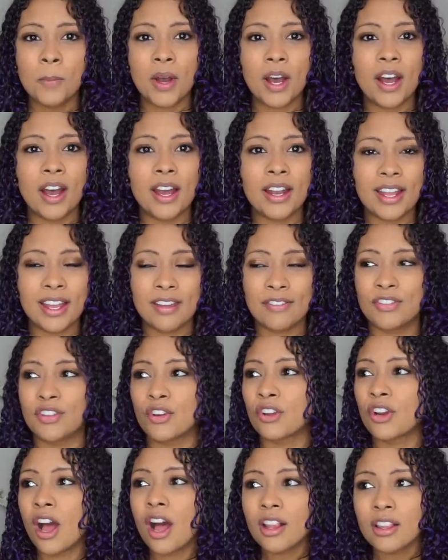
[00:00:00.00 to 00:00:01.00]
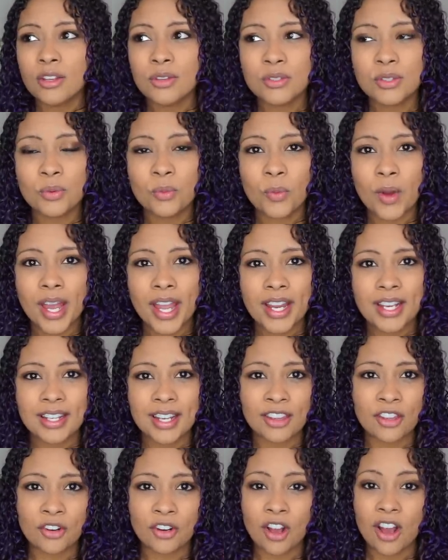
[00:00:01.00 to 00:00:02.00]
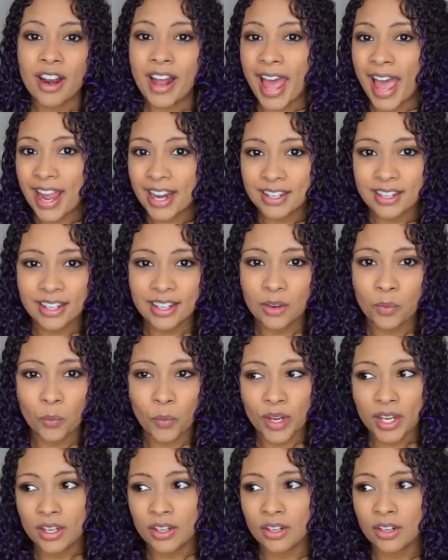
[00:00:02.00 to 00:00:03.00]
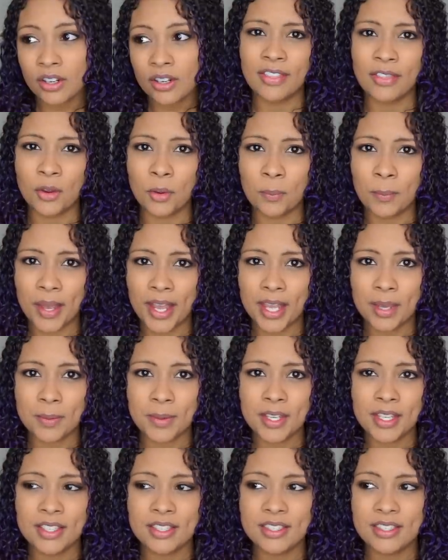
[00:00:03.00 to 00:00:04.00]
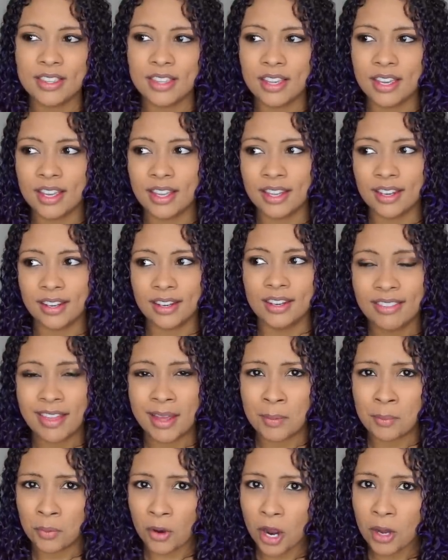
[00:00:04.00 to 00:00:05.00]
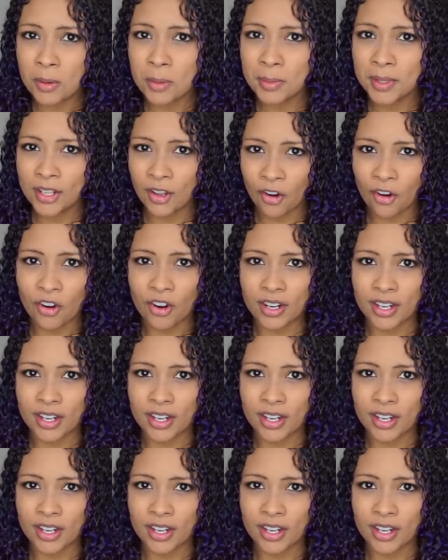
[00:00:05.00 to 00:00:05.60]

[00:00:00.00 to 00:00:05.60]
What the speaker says: But if they're not losing weight and they're not acting weird and they're babies, then they probably are